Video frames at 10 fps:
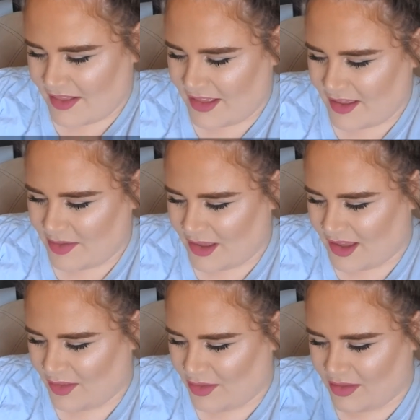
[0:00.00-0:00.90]
This
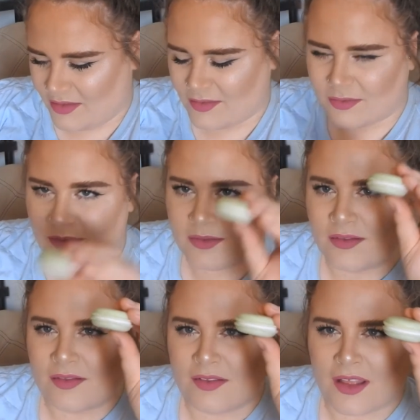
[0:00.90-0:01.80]
is
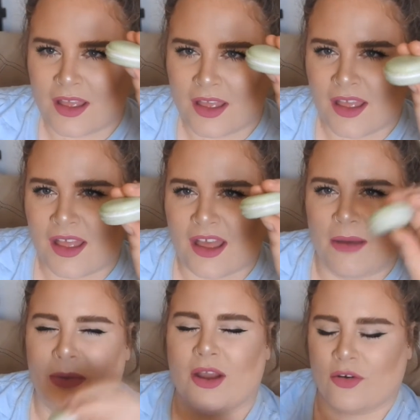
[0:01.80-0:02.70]

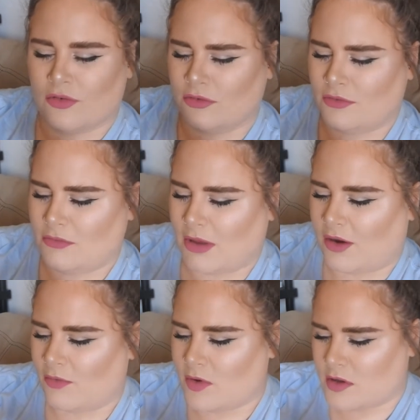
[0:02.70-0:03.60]
a
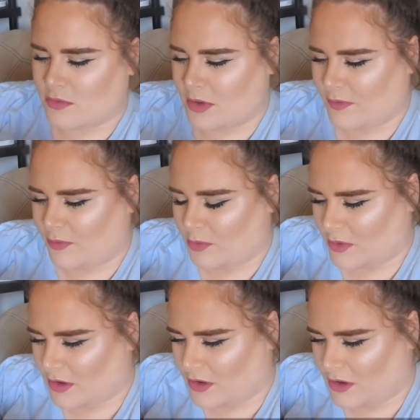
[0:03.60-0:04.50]
macaron, whatever you
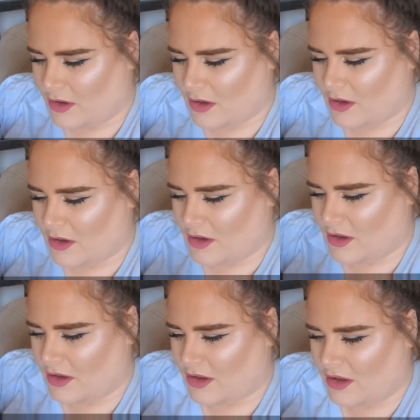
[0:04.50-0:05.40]
want to call it.
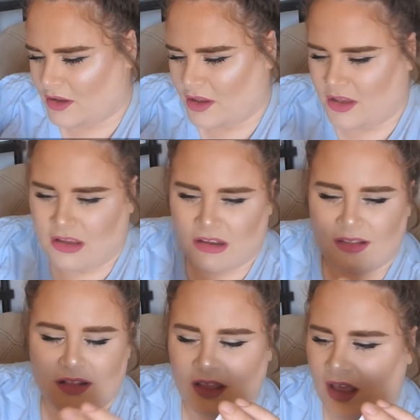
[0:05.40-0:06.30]

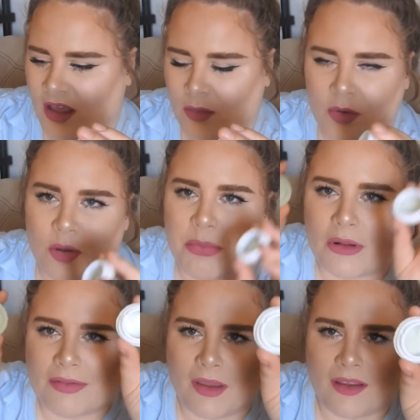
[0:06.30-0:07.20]
It's a thing where you
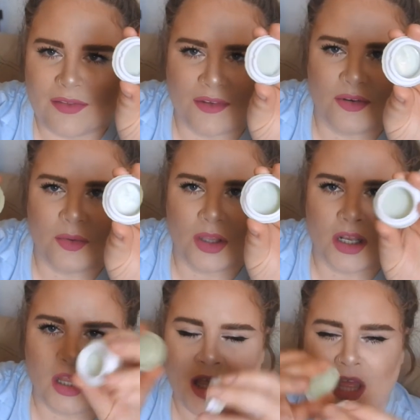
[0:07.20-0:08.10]
put things into it.
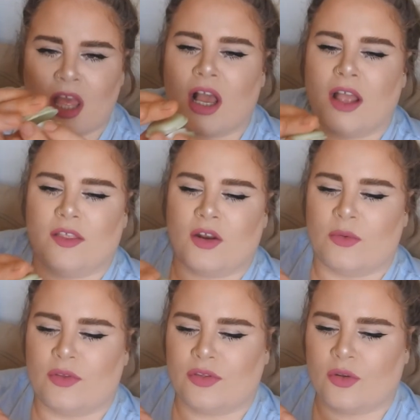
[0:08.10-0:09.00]
I thought it
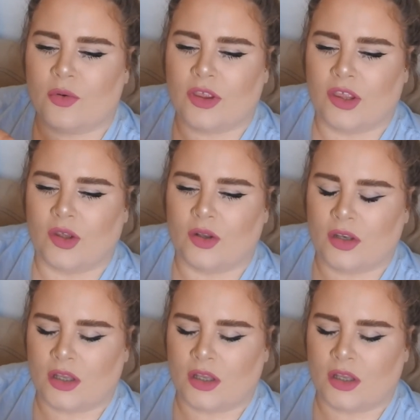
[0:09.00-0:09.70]
was so cute.